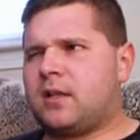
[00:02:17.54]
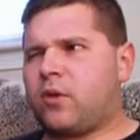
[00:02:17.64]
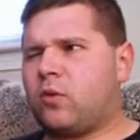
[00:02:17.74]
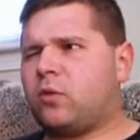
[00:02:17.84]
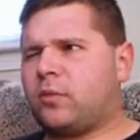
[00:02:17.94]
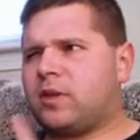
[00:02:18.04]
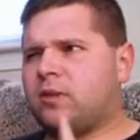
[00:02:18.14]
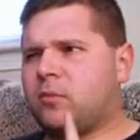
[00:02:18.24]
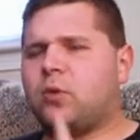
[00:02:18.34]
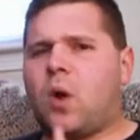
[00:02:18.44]
Though I will
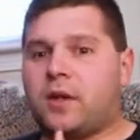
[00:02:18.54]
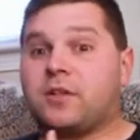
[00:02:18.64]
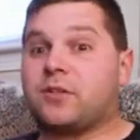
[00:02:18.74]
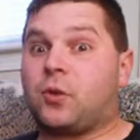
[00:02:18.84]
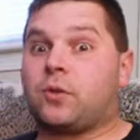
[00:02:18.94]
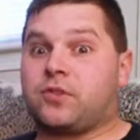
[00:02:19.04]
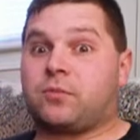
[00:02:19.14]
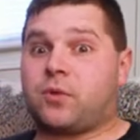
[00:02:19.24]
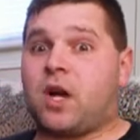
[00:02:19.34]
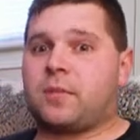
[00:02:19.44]
admit, Mulan does hold
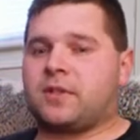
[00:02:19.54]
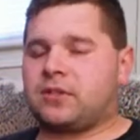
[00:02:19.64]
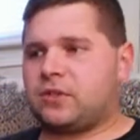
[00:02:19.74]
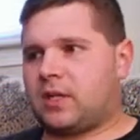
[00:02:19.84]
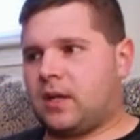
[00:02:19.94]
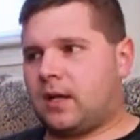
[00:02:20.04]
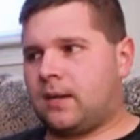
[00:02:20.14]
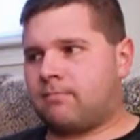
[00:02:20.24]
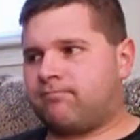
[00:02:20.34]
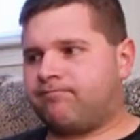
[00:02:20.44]
some promise.
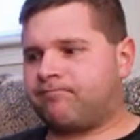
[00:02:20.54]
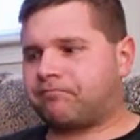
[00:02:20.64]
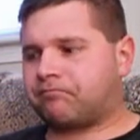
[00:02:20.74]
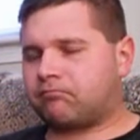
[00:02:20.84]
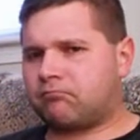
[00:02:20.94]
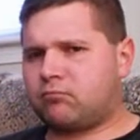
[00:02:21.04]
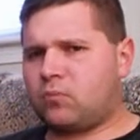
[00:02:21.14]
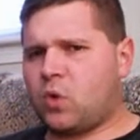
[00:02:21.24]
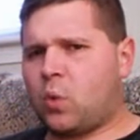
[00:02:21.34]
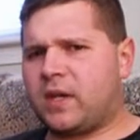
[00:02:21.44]

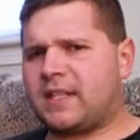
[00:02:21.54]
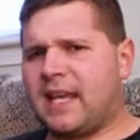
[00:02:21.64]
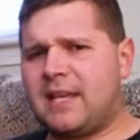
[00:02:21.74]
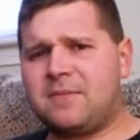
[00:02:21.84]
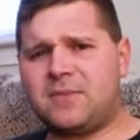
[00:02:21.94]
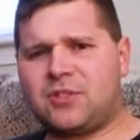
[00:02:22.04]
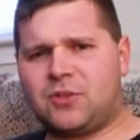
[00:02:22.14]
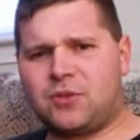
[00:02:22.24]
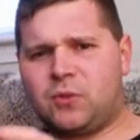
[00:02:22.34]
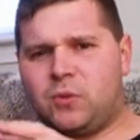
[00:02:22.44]
When it came
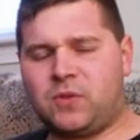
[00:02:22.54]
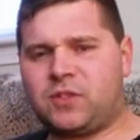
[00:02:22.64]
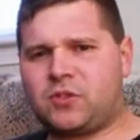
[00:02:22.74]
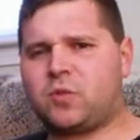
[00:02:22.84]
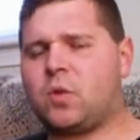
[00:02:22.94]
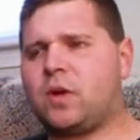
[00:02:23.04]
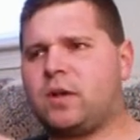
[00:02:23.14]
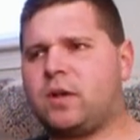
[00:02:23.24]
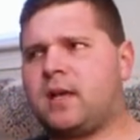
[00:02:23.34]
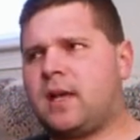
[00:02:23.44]
to this
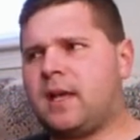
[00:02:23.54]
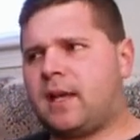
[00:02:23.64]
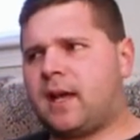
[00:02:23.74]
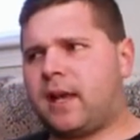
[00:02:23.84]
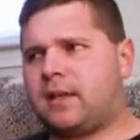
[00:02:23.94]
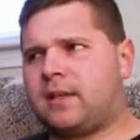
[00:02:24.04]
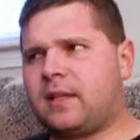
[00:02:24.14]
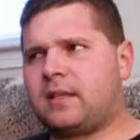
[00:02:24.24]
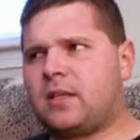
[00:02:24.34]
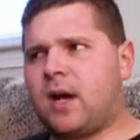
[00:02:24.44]
one, I
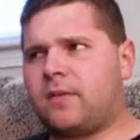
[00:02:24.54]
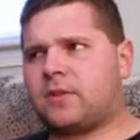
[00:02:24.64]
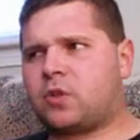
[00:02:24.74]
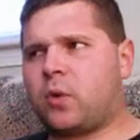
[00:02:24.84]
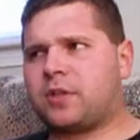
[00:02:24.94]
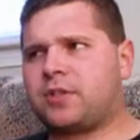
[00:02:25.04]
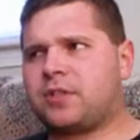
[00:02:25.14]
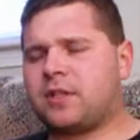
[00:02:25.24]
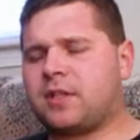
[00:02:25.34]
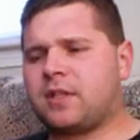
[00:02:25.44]
think the obvious
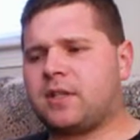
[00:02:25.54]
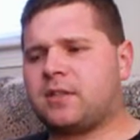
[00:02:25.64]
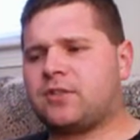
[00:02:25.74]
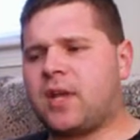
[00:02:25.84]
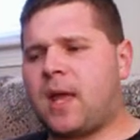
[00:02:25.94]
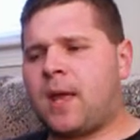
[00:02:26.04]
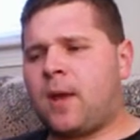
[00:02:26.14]
question is,